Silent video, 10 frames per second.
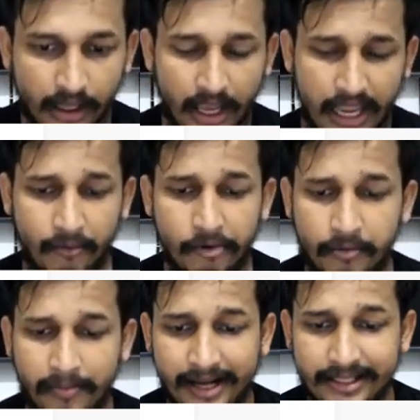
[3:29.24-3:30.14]
I want to
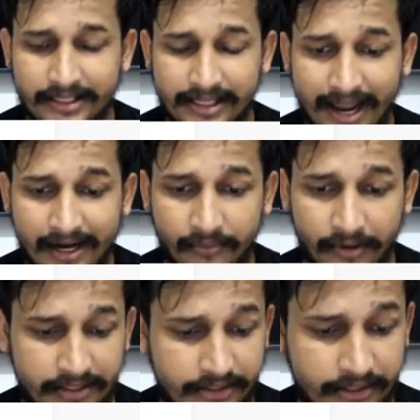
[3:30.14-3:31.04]
buy this at
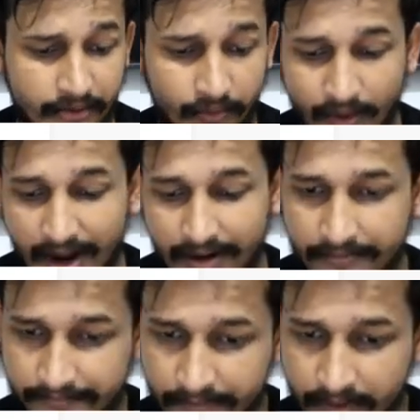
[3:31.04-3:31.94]
101
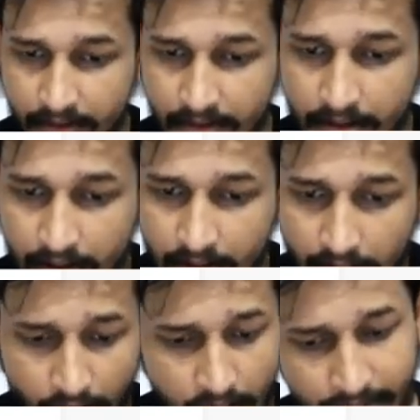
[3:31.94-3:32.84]

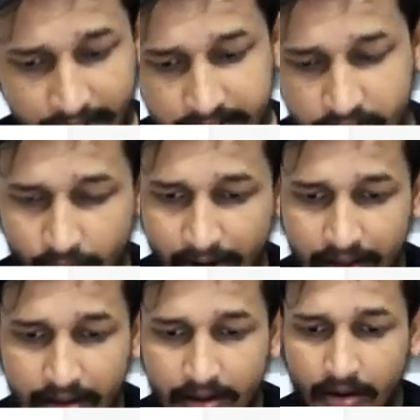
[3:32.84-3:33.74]
or 101
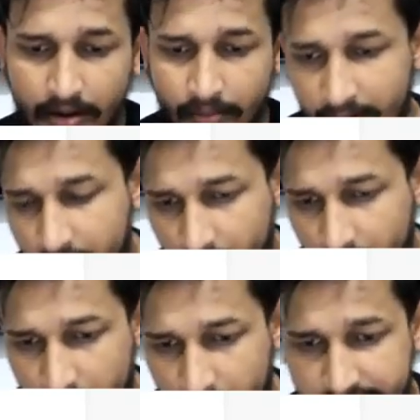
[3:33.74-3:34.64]

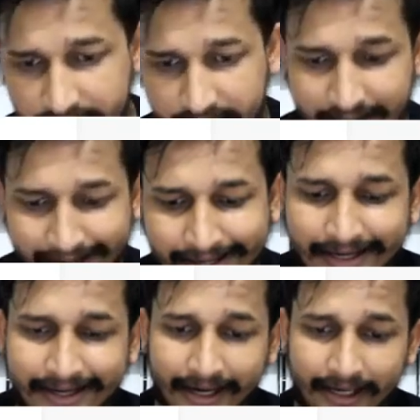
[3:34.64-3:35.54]
or let's say
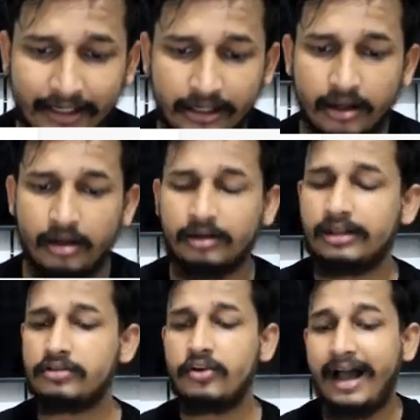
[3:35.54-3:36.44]
99. Okay,
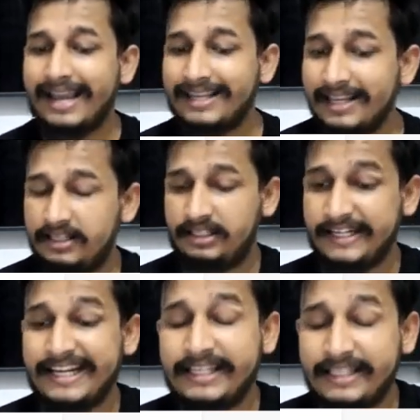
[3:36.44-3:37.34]
so I can
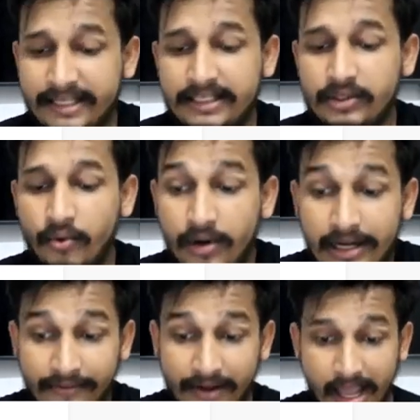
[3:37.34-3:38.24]
change this
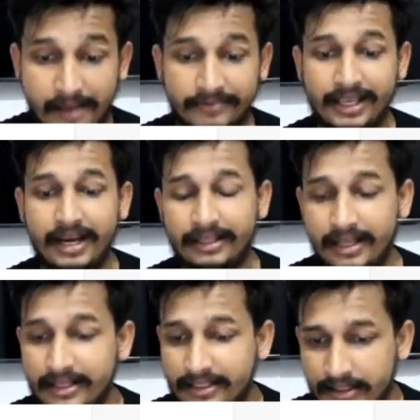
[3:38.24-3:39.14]
only when I'm
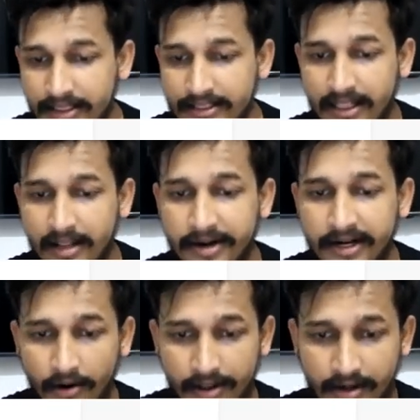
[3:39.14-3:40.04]
selecting this limit
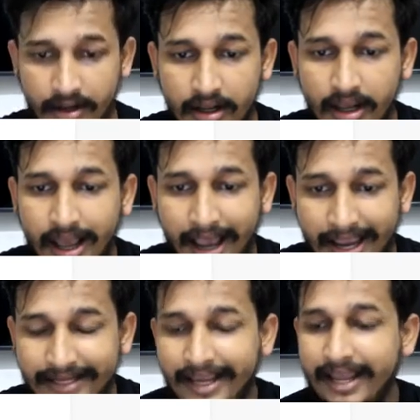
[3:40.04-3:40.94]
order.
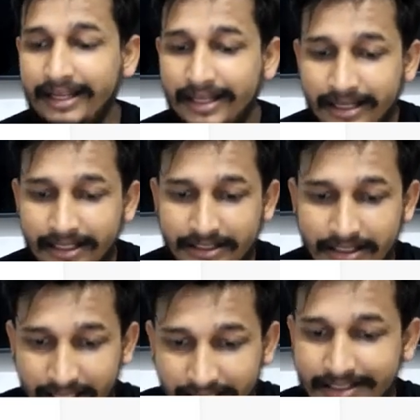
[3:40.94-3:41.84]
I can
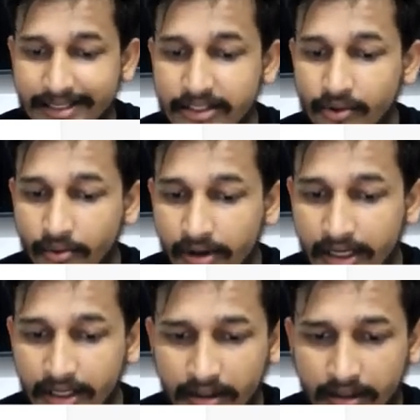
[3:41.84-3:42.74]
change this
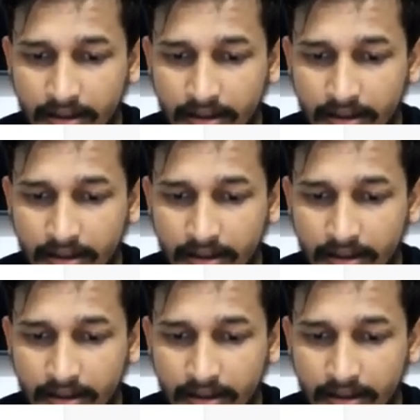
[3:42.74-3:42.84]
only